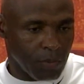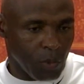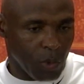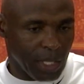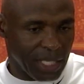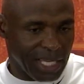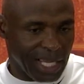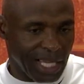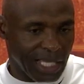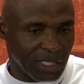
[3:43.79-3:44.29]

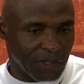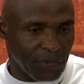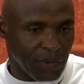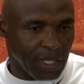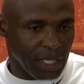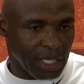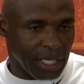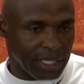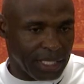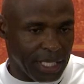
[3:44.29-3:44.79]
what guys
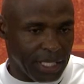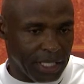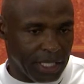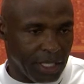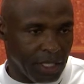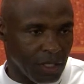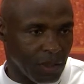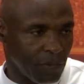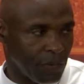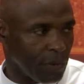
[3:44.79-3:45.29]
felt like they
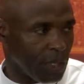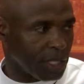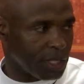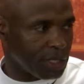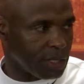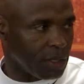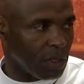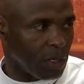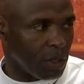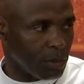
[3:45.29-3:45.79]
needed a fresh
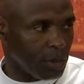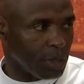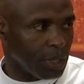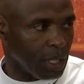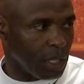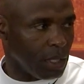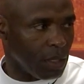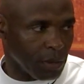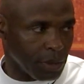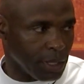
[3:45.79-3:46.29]
start, but
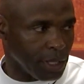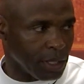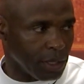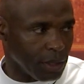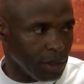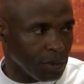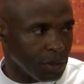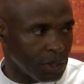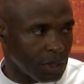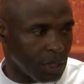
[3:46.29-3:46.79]
they all need a
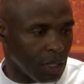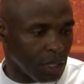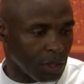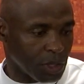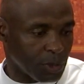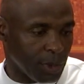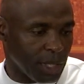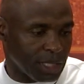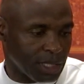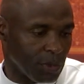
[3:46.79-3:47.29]
new start,
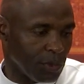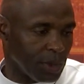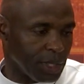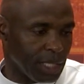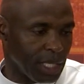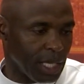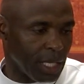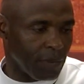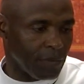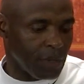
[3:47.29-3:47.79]
especially when
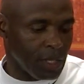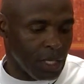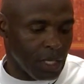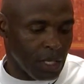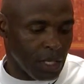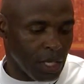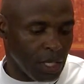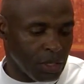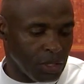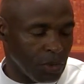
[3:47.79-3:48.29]
you have
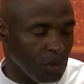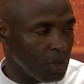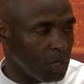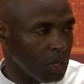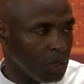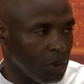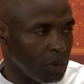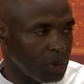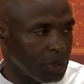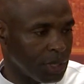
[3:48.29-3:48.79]
a new
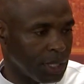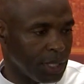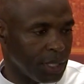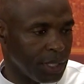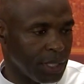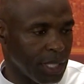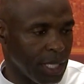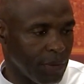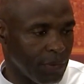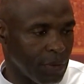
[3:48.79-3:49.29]
coach
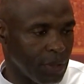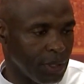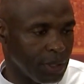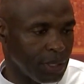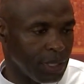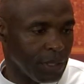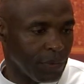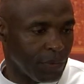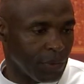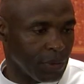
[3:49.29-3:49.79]
and you have uh,
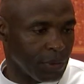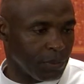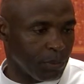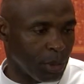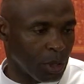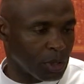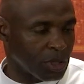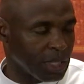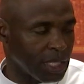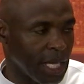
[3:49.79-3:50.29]
different
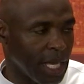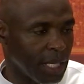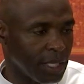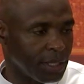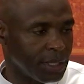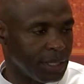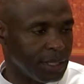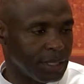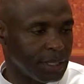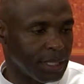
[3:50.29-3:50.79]

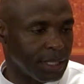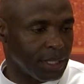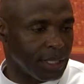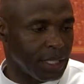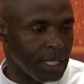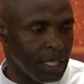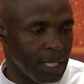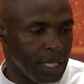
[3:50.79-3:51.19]
personalities, and,